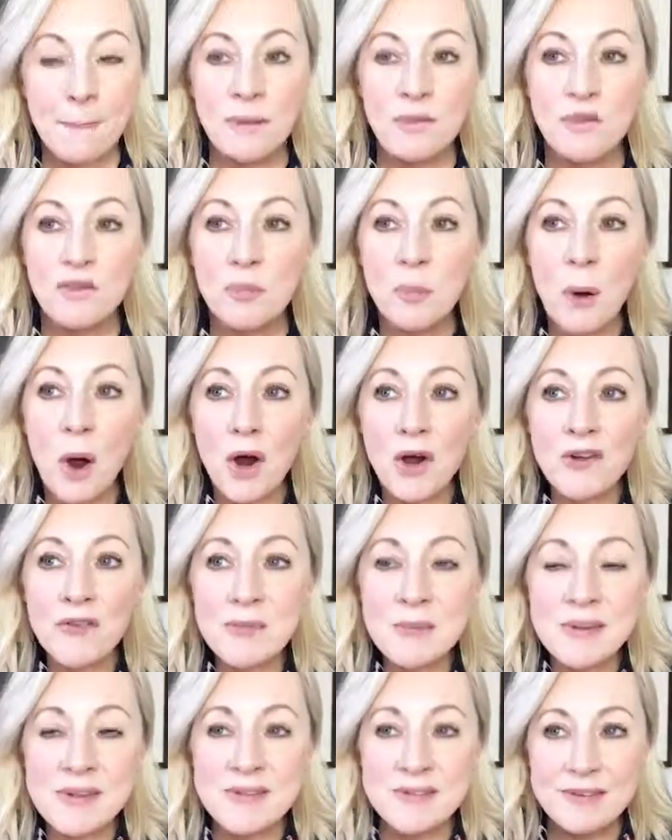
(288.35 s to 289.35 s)
And there's part of
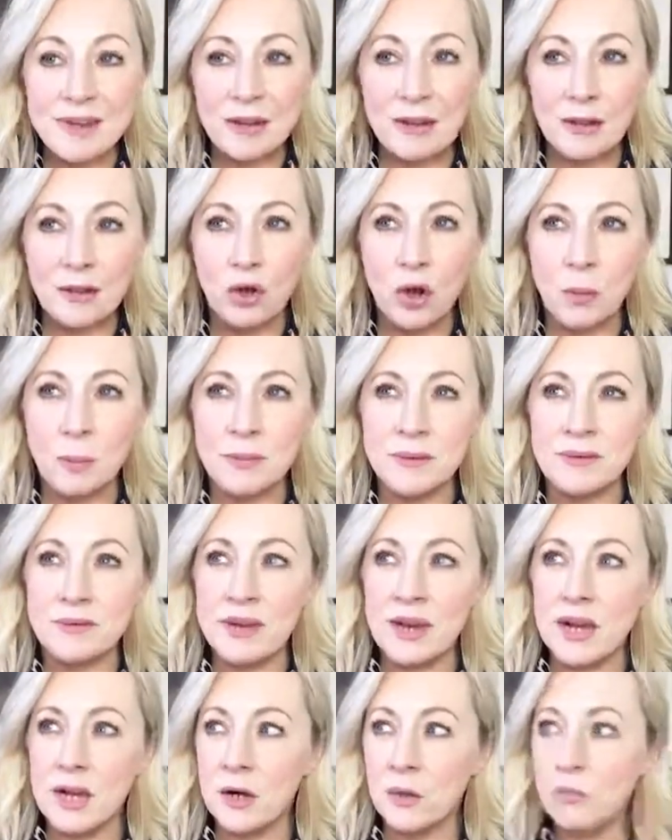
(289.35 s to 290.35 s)
me still coming to
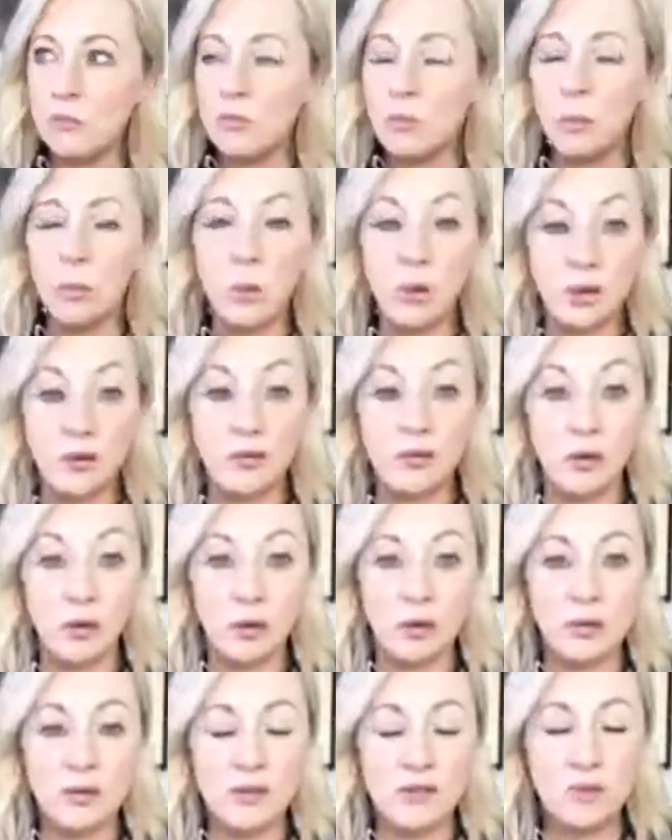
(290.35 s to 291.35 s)
terms with what I
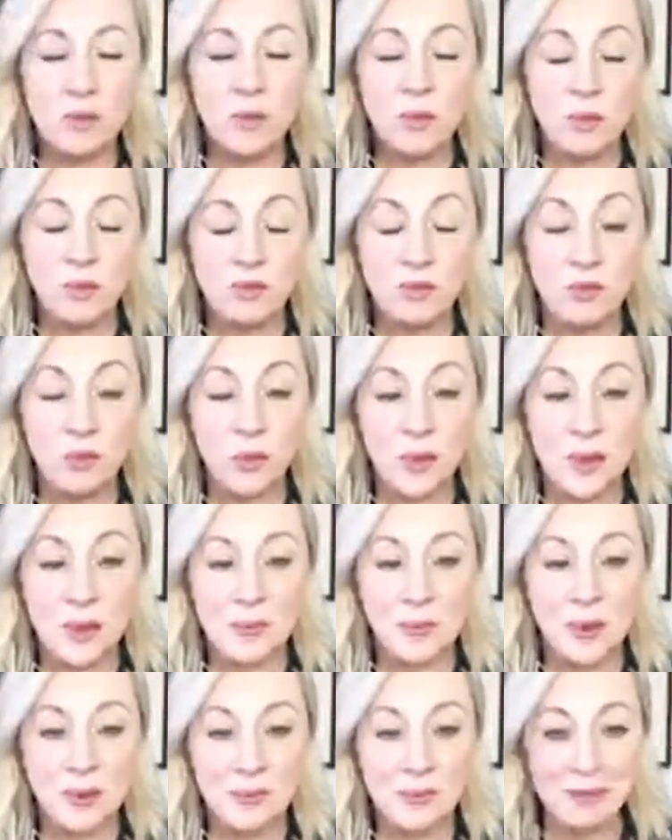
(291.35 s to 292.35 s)
found this week, which is why I
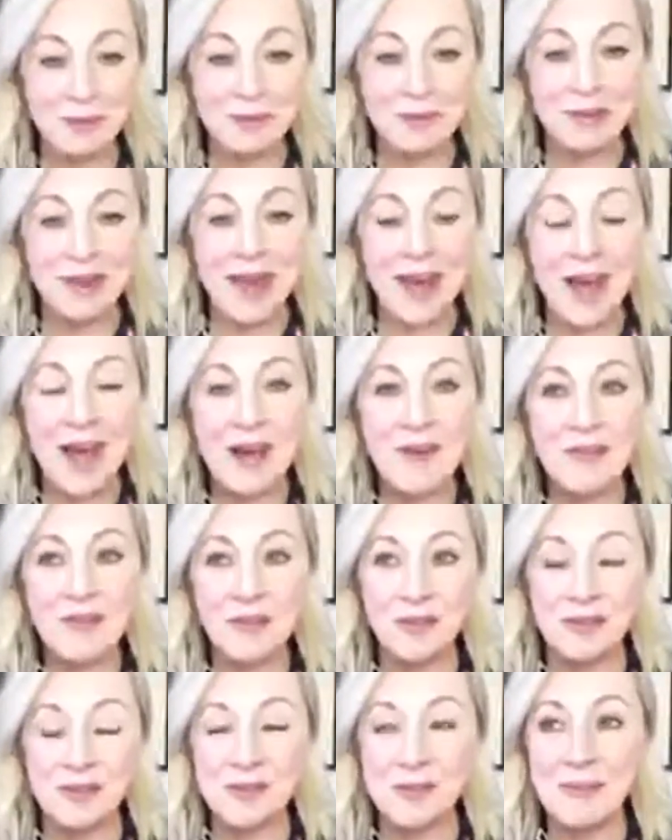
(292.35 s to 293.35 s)
probably laugh
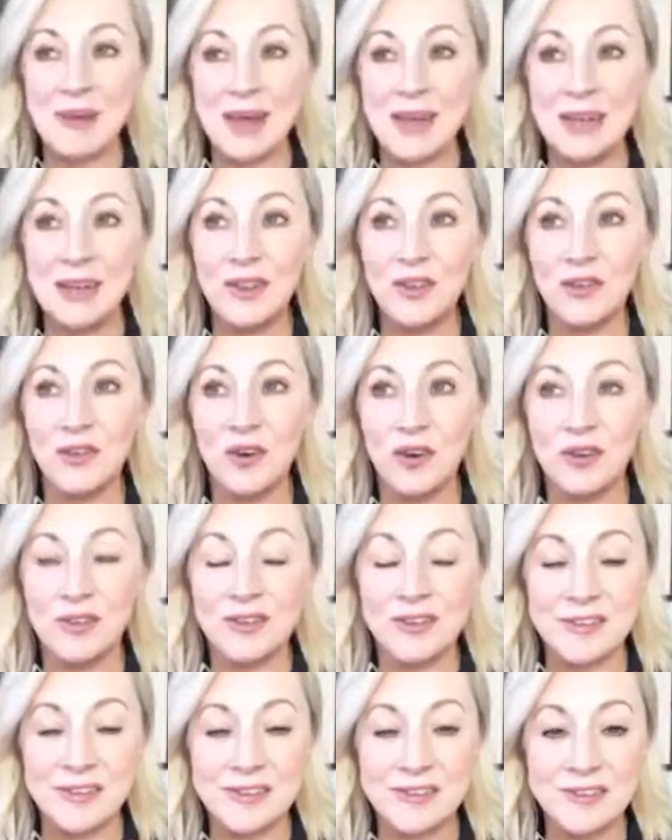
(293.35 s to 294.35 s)
and smile throughout
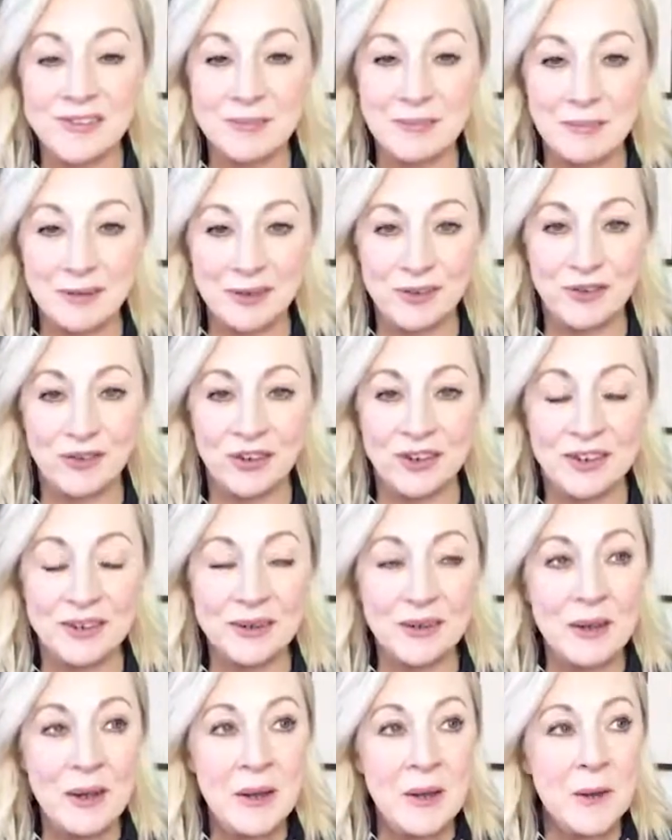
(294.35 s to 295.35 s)
this money
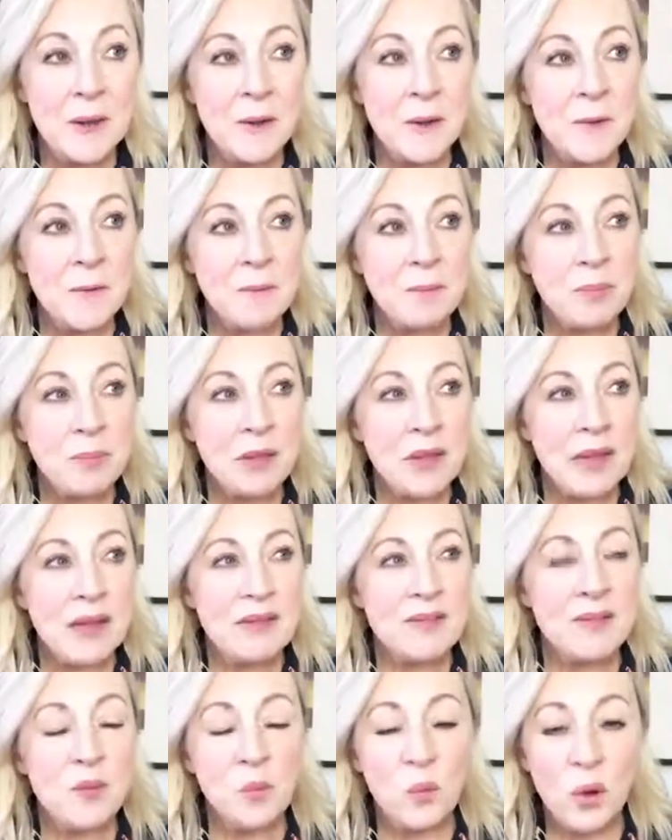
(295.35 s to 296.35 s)
training,
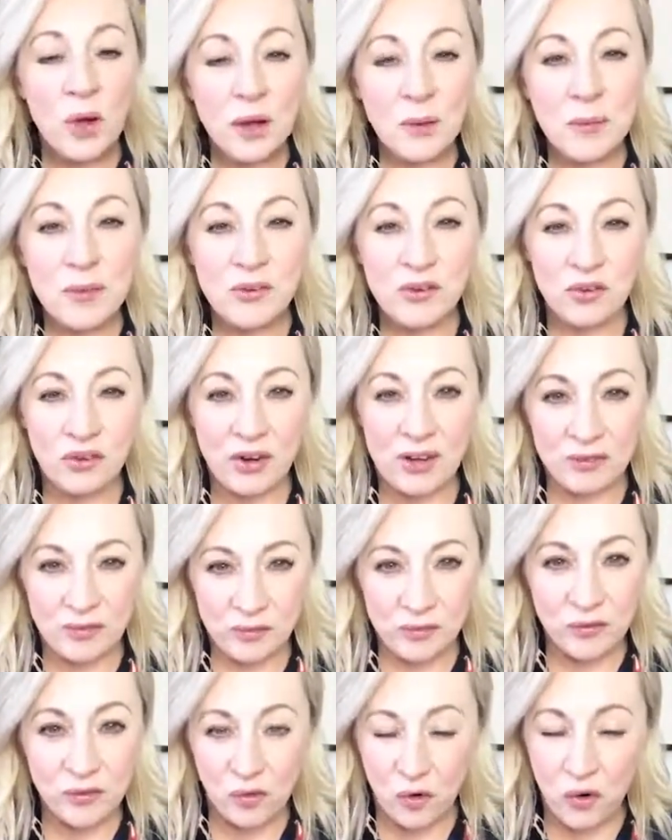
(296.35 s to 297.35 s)
is that what are we
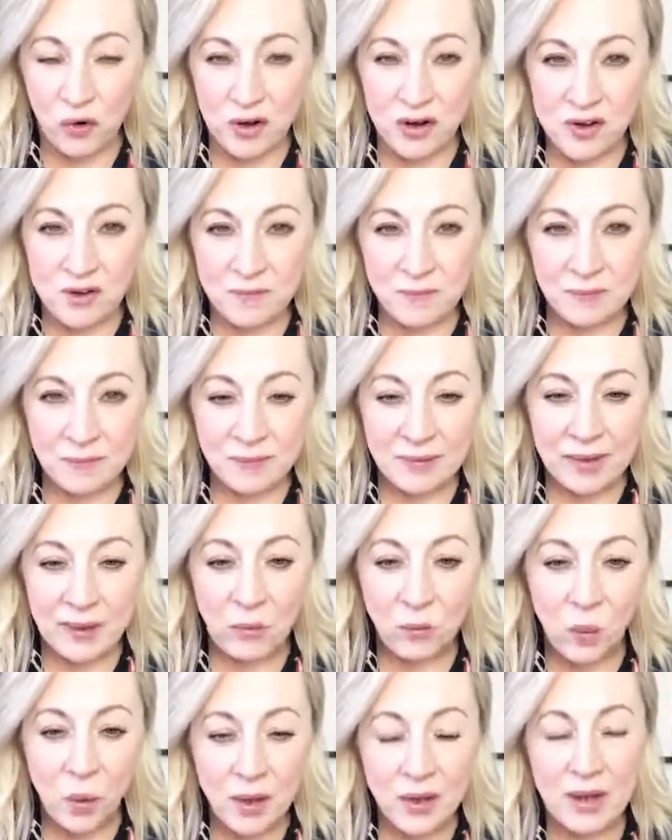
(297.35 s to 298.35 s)
striving for?
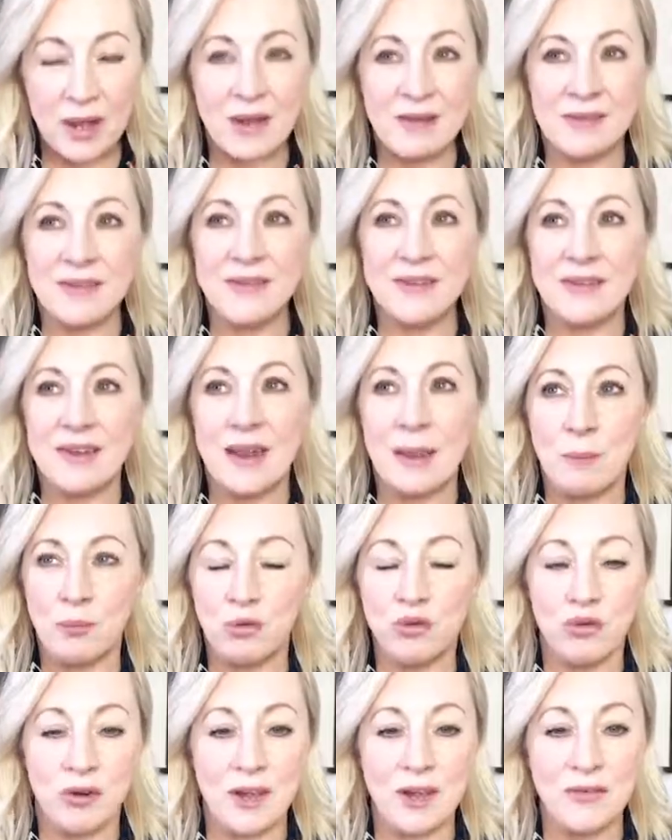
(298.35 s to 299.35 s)
Like, what is it that I'm
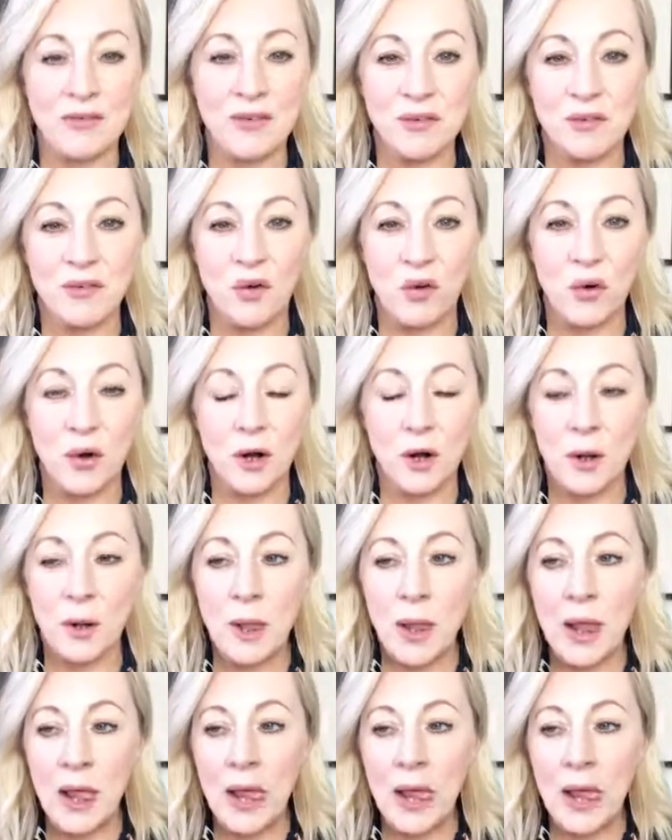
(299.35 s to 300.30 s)
striving for?